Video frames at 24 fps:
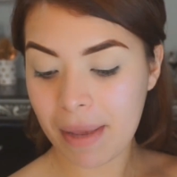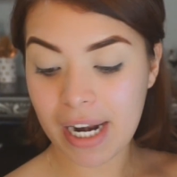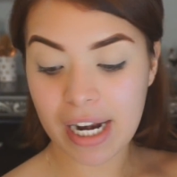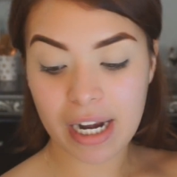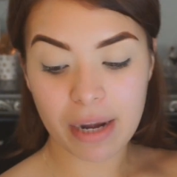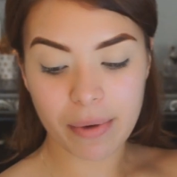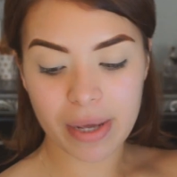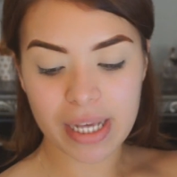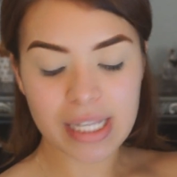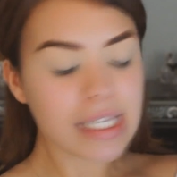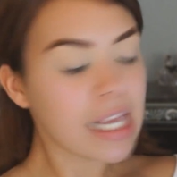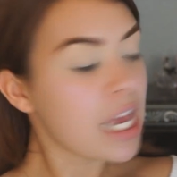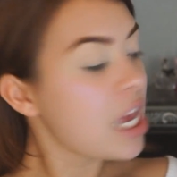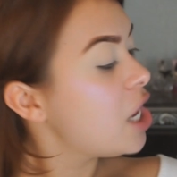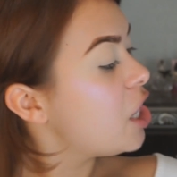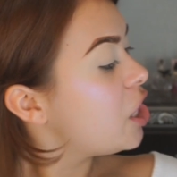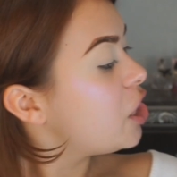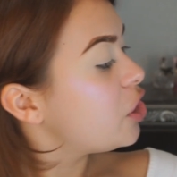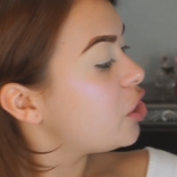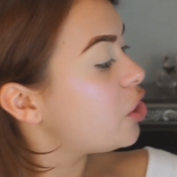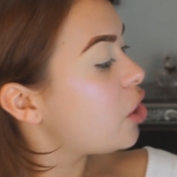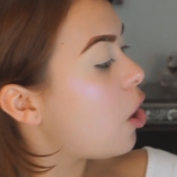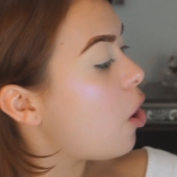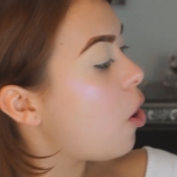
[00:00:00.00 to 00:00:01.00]
But anyways,
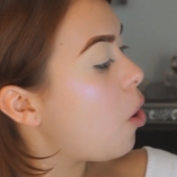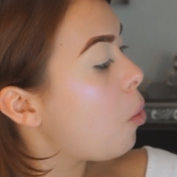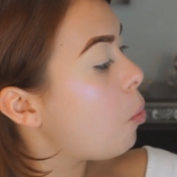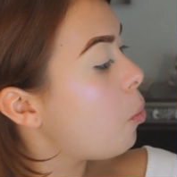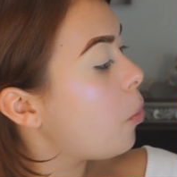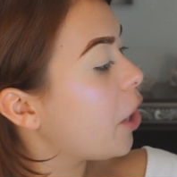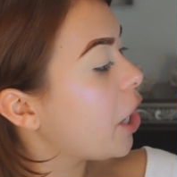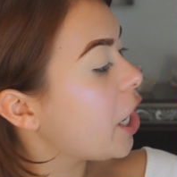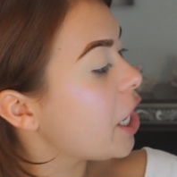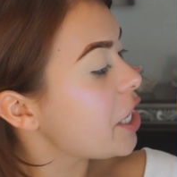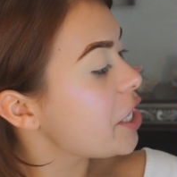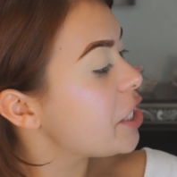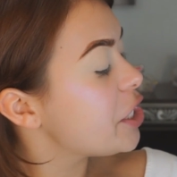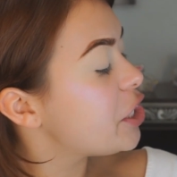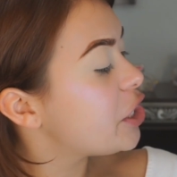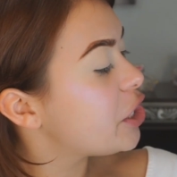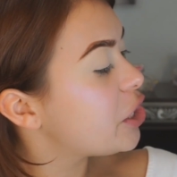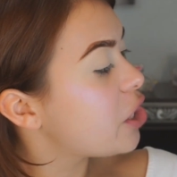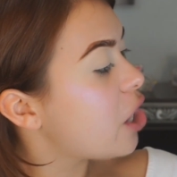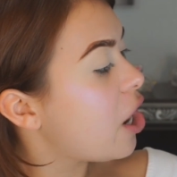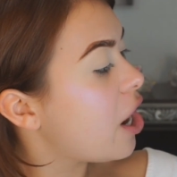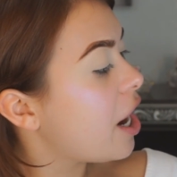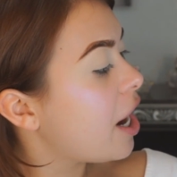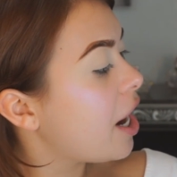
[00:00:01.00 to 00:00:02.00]
so we're gonna
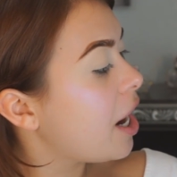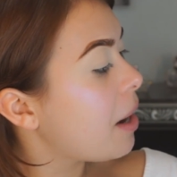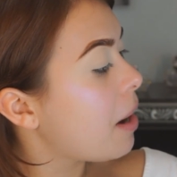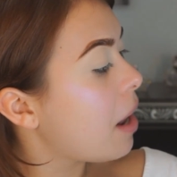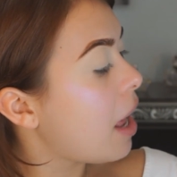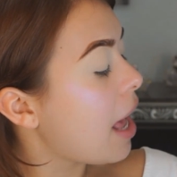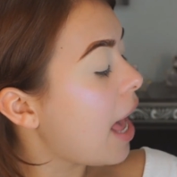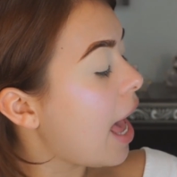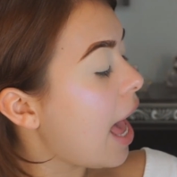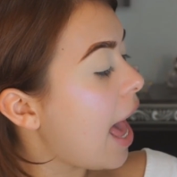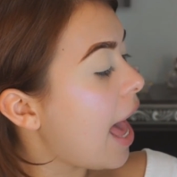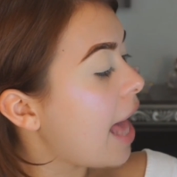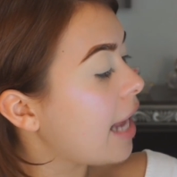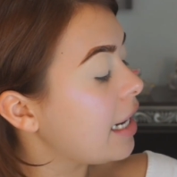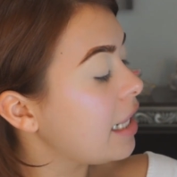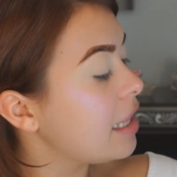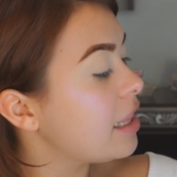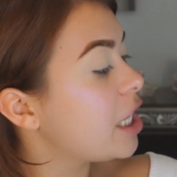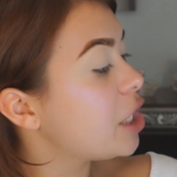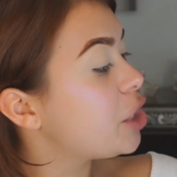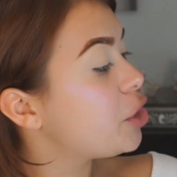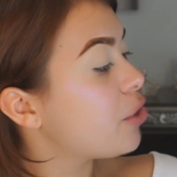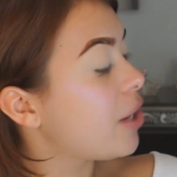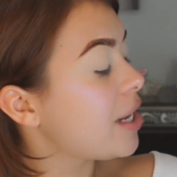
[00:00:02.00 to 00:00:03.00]
start
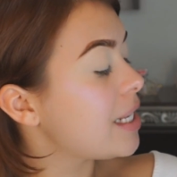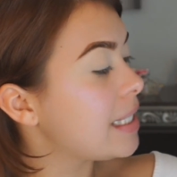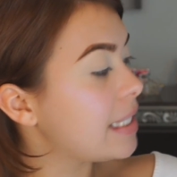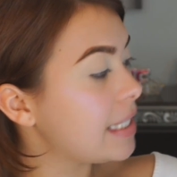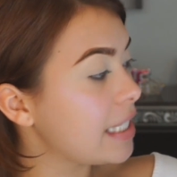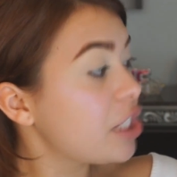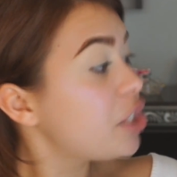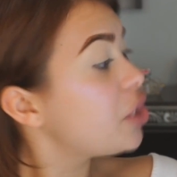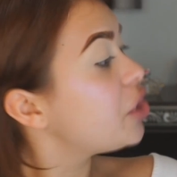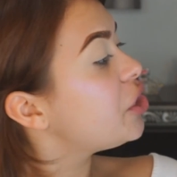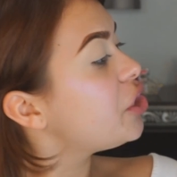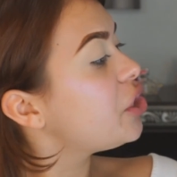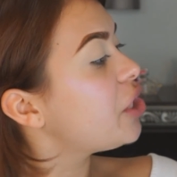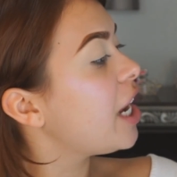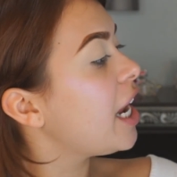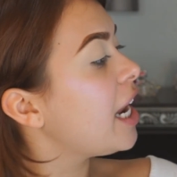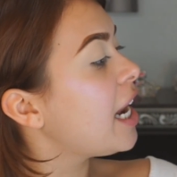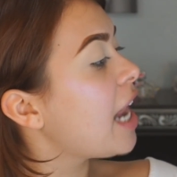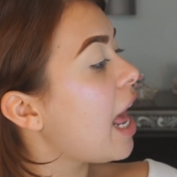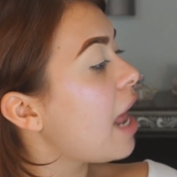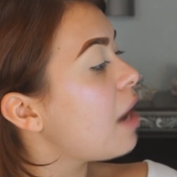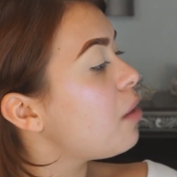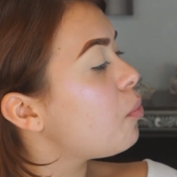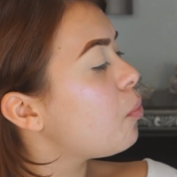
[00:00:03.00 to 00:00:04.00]
adding the transition
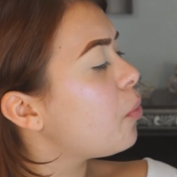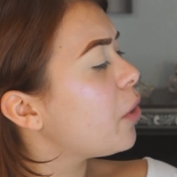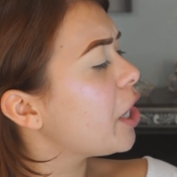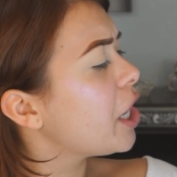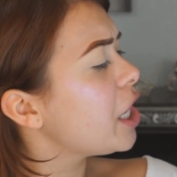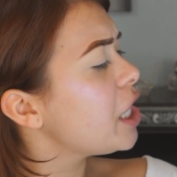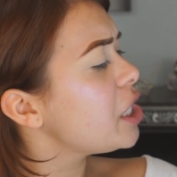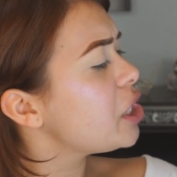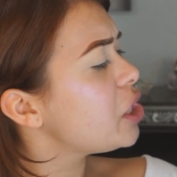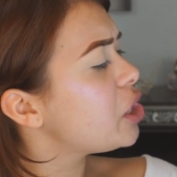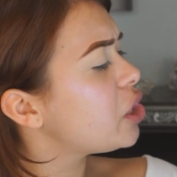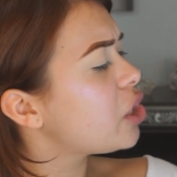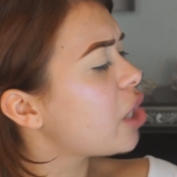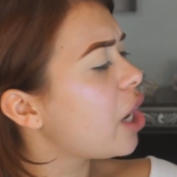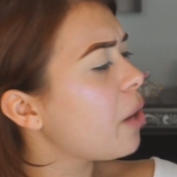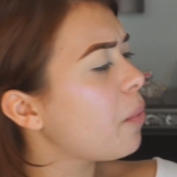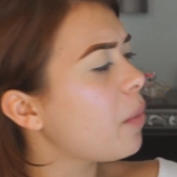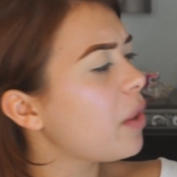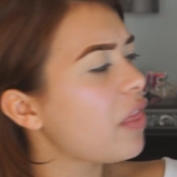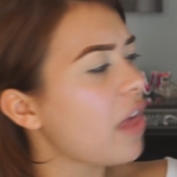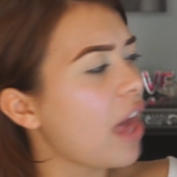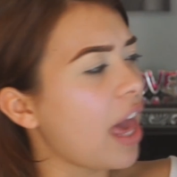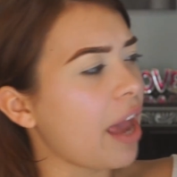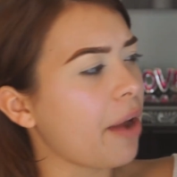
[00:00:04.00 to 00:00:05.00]
shade, and we're gonna
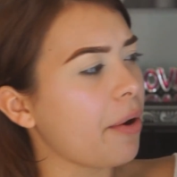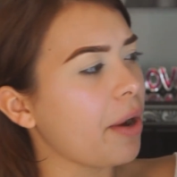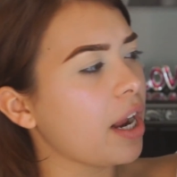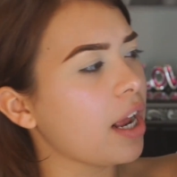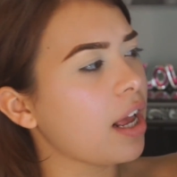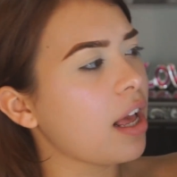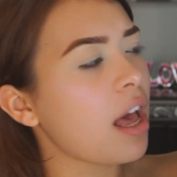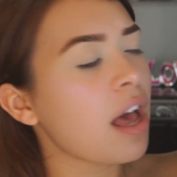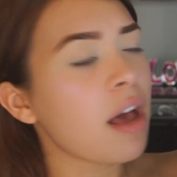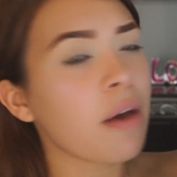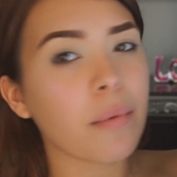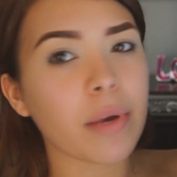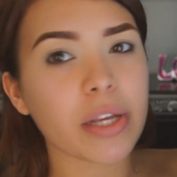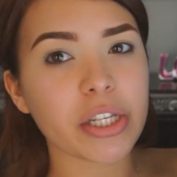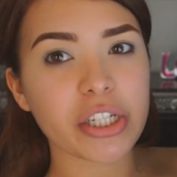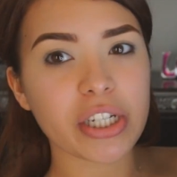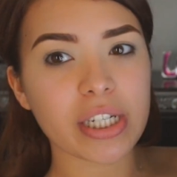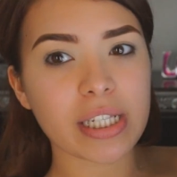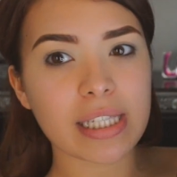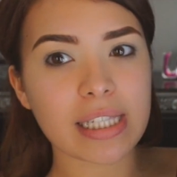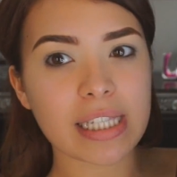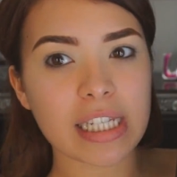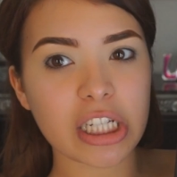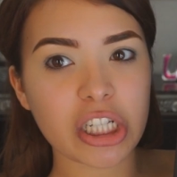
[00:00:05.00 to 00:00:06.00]
start with Erica,
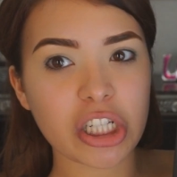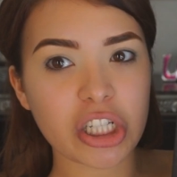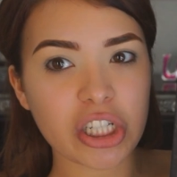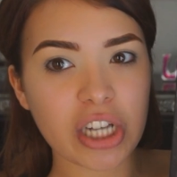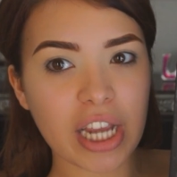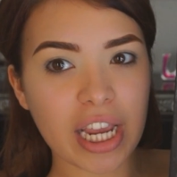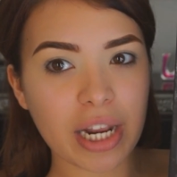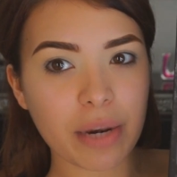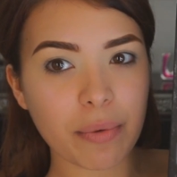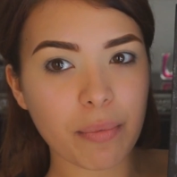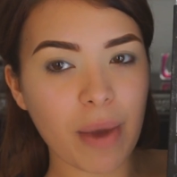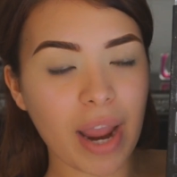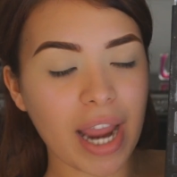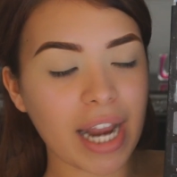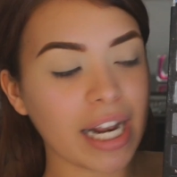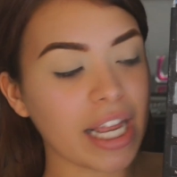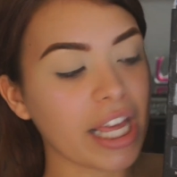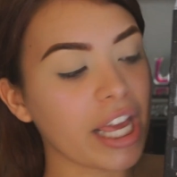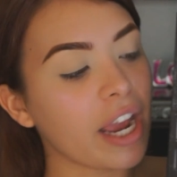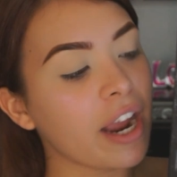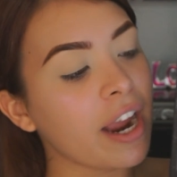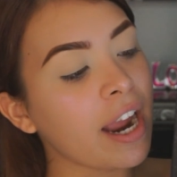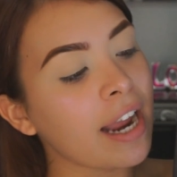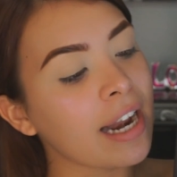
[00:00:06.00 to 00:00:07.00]
which is this shade right
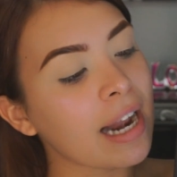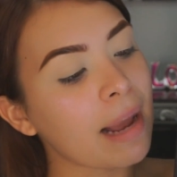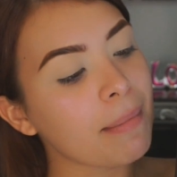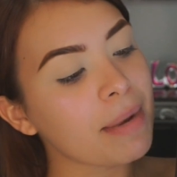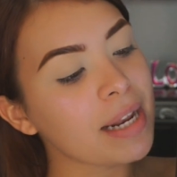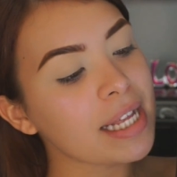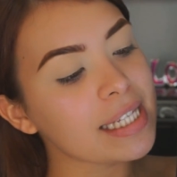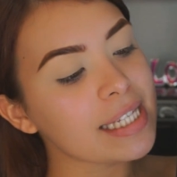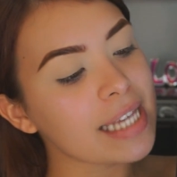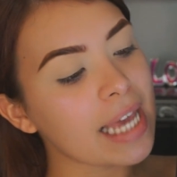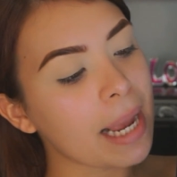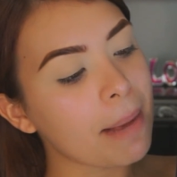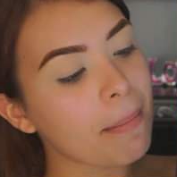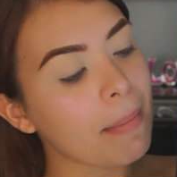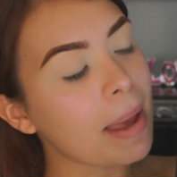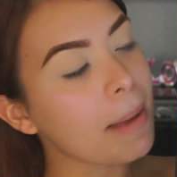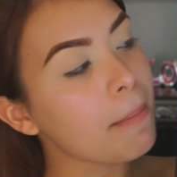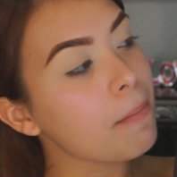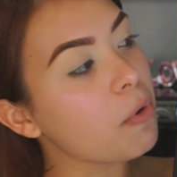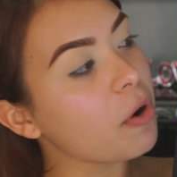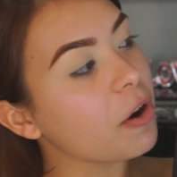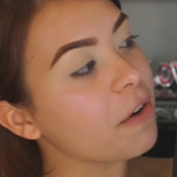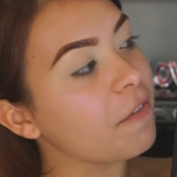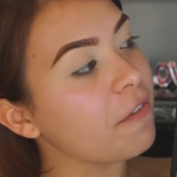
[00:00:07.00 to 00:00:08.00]
here, and I'm gonna take
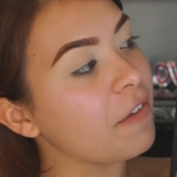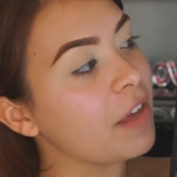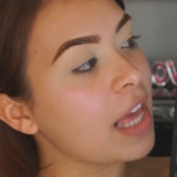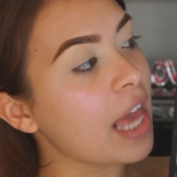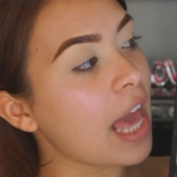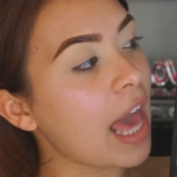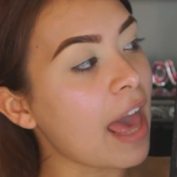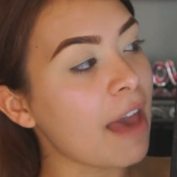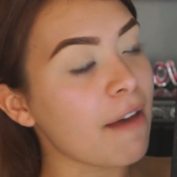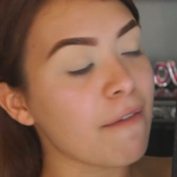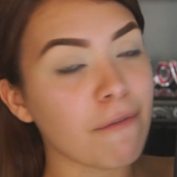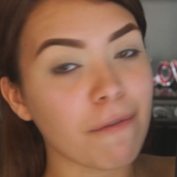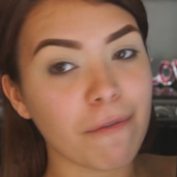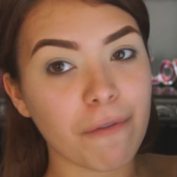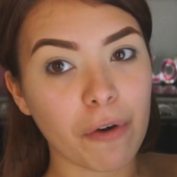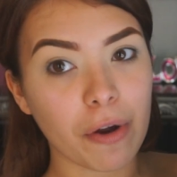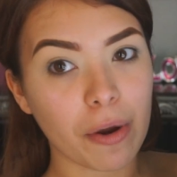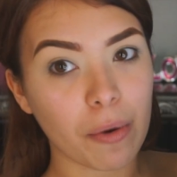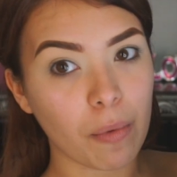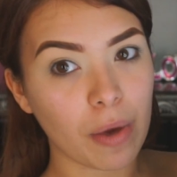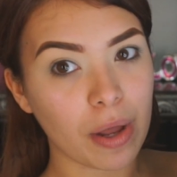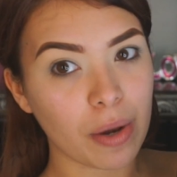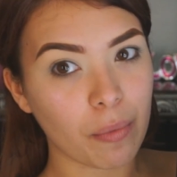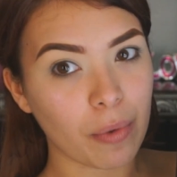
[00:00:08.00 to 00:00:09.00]
my Morphe
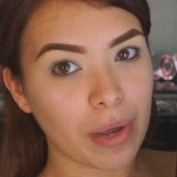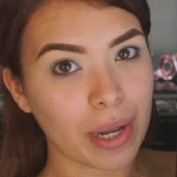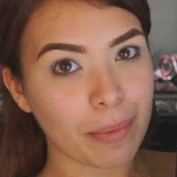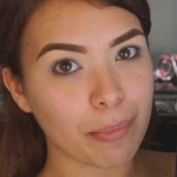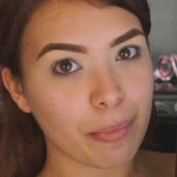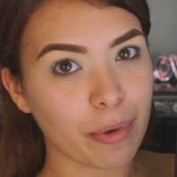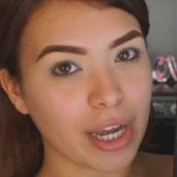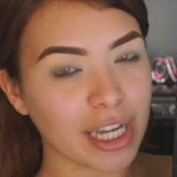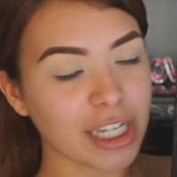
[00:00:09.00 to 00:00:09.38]
M411